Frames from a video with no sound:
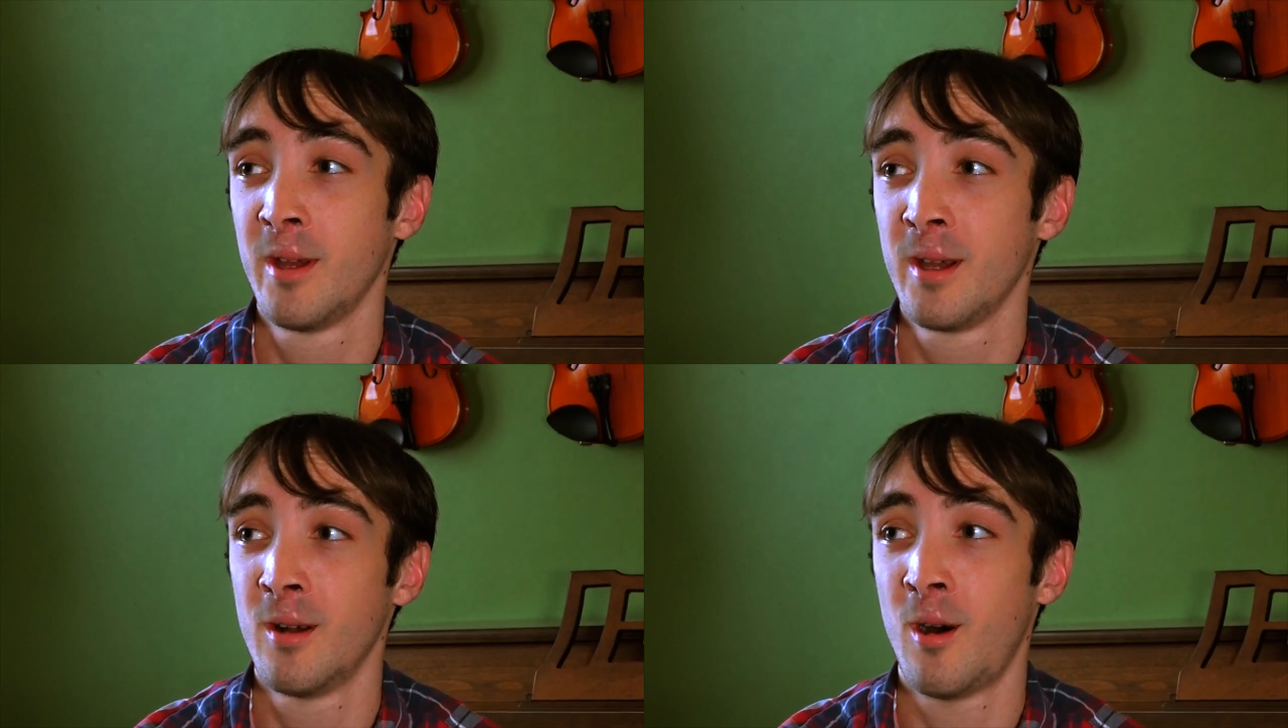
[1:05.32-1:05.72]

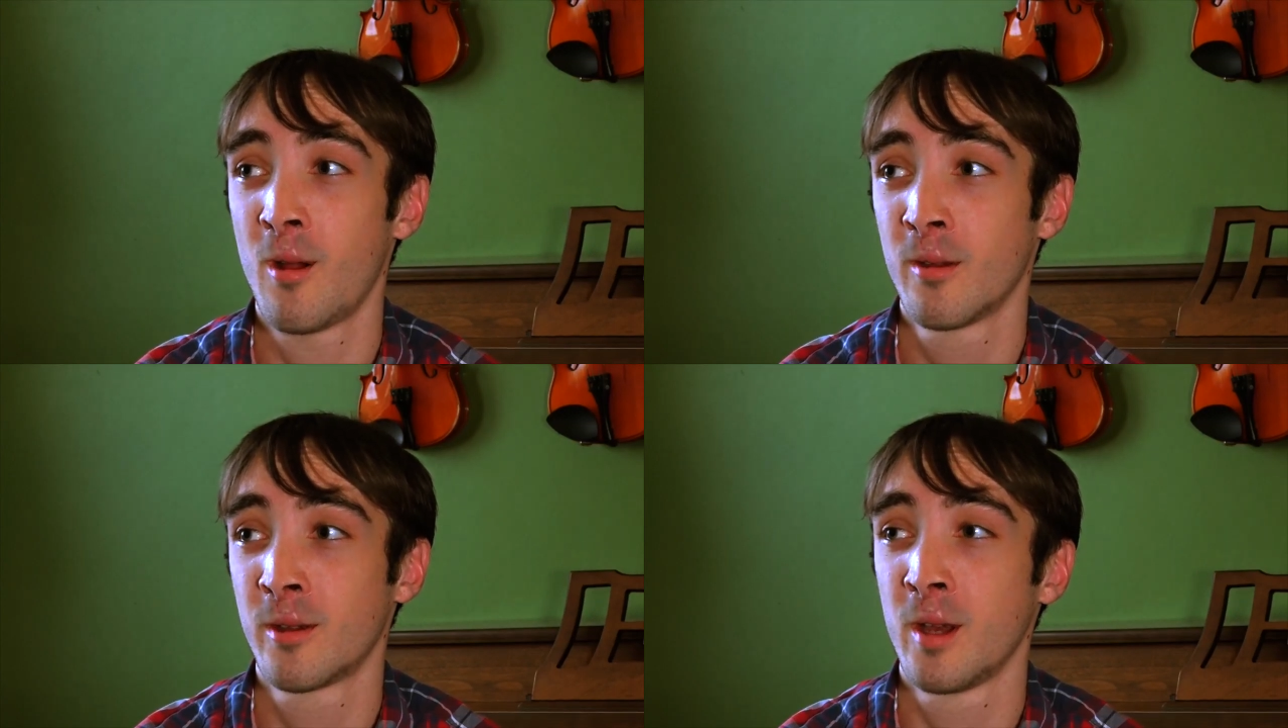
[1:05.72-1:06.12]
playing a
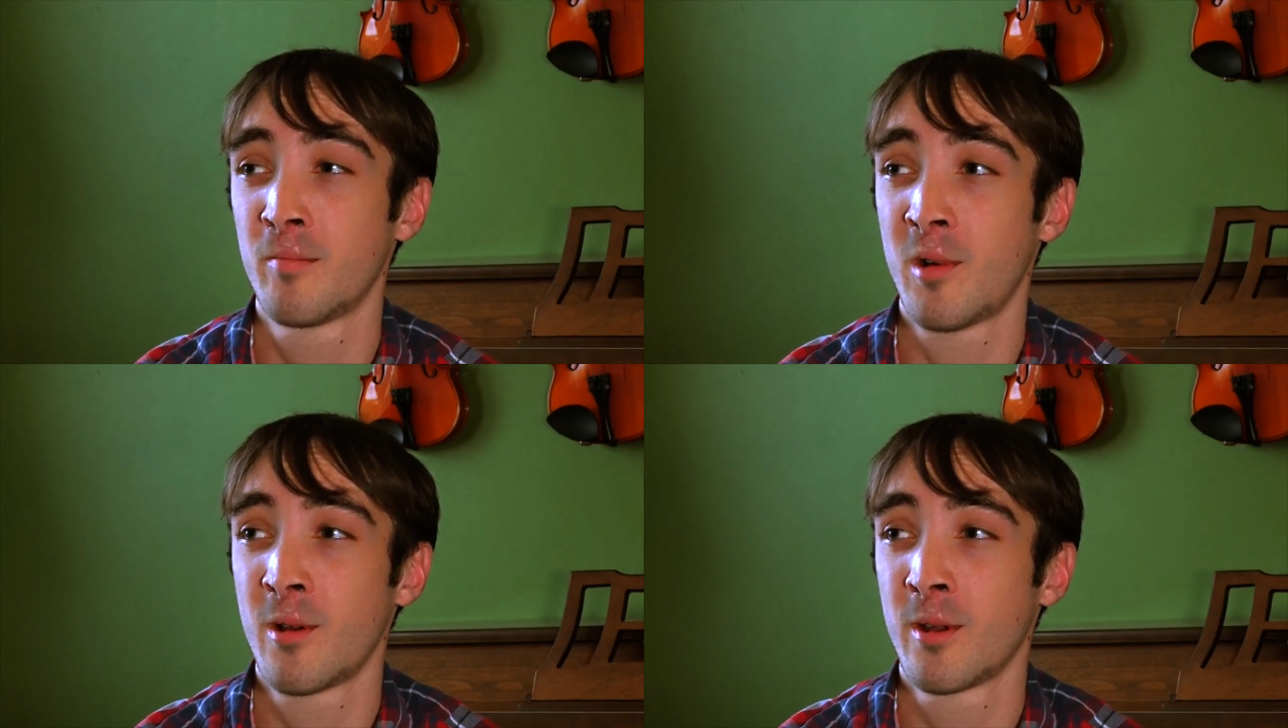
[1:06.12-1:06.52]
holiday
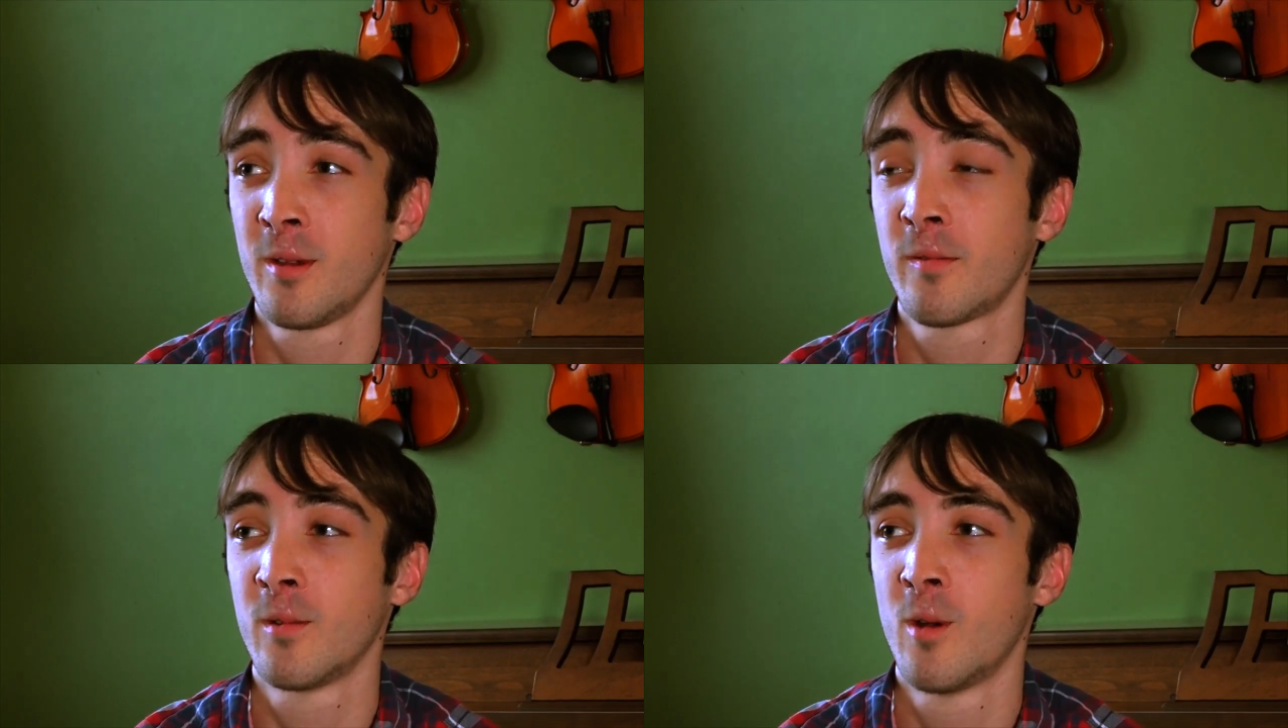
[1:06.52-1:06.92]

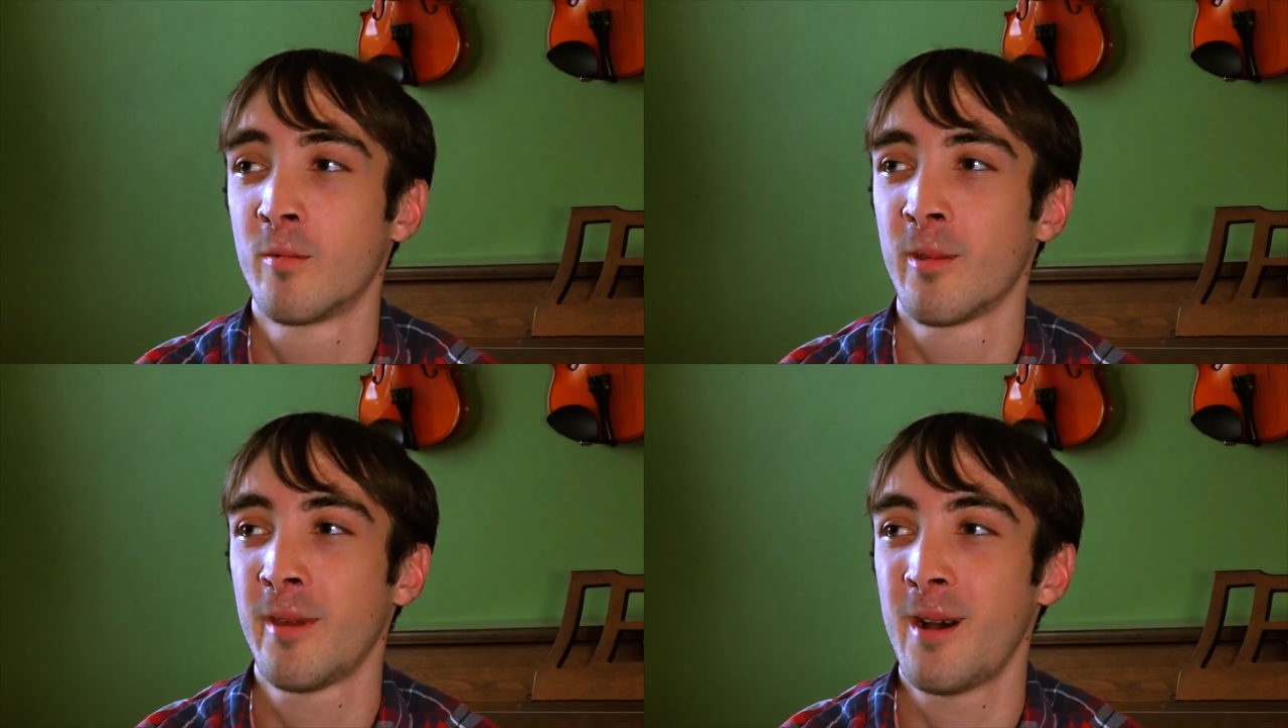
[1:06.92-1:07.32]
party for
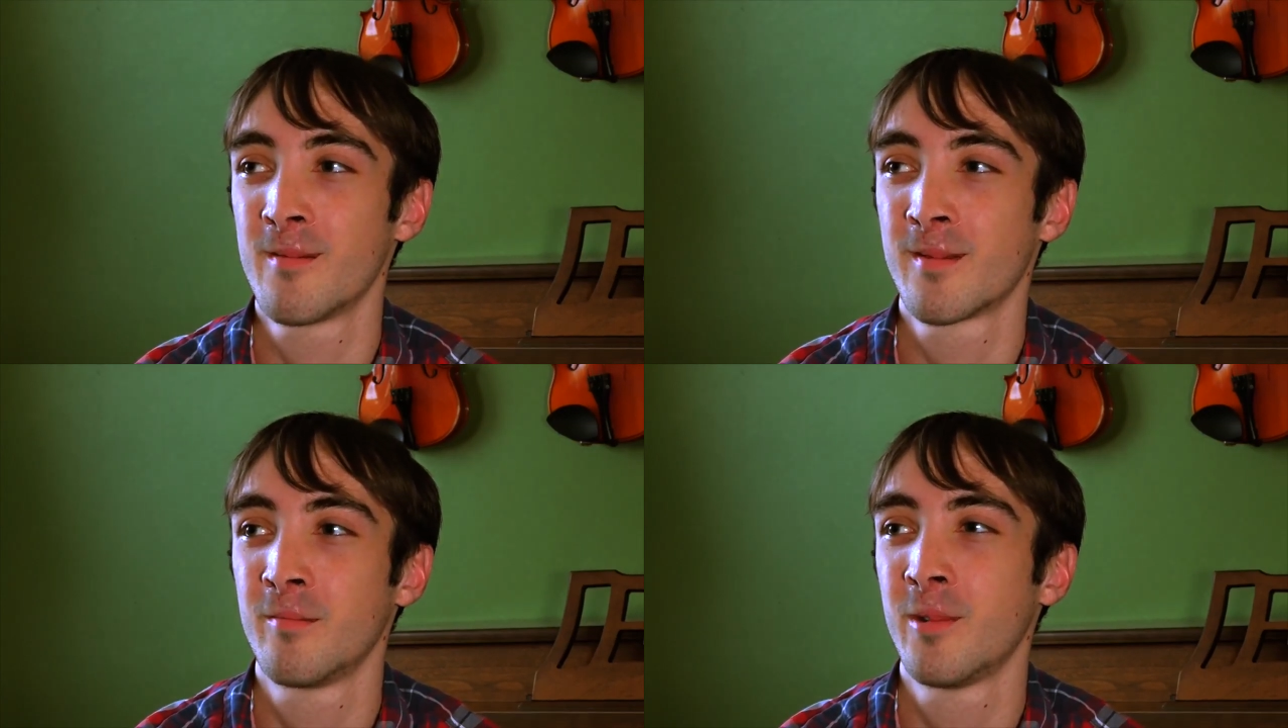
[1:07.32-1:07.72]
over a
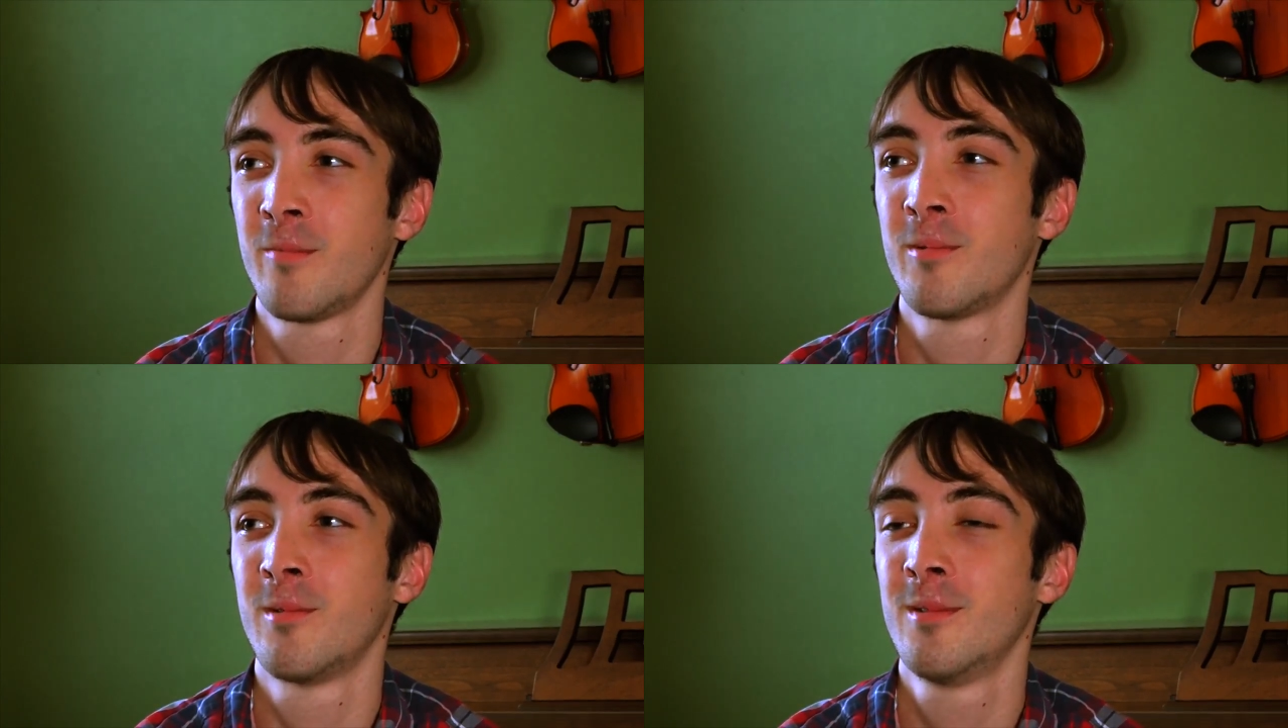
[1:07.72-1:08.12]
thousand
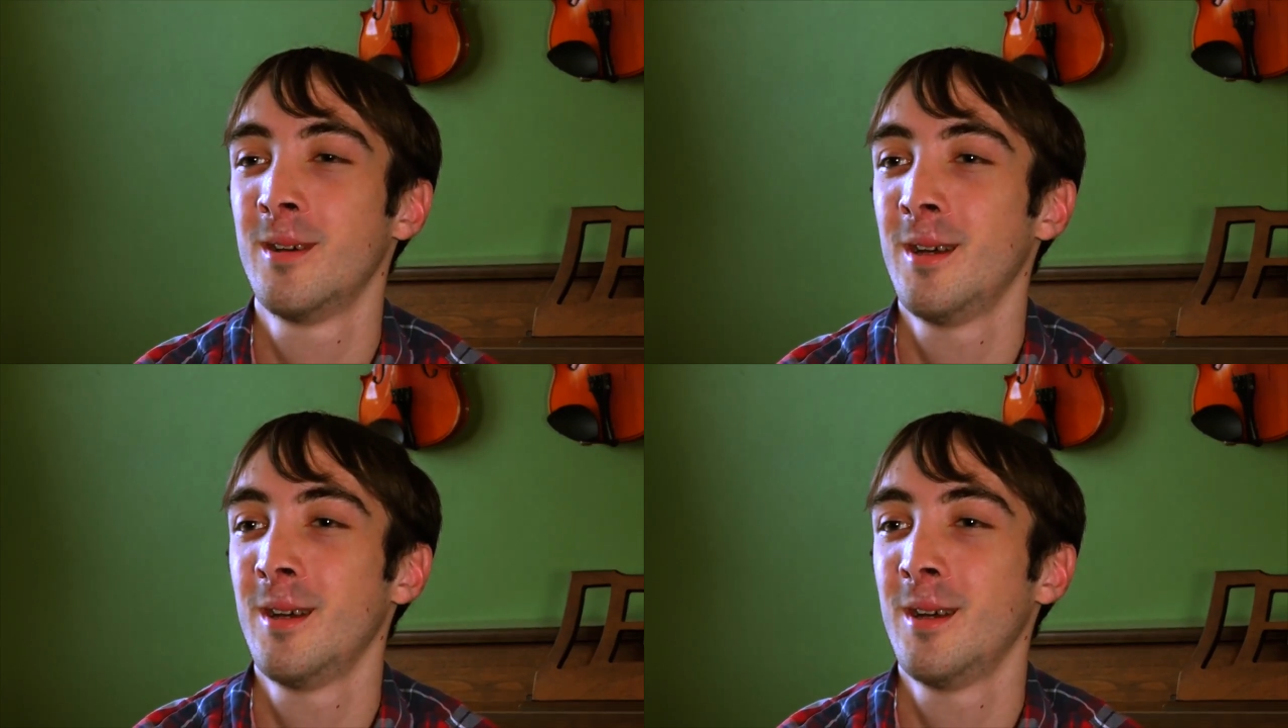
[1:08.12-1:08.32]
people.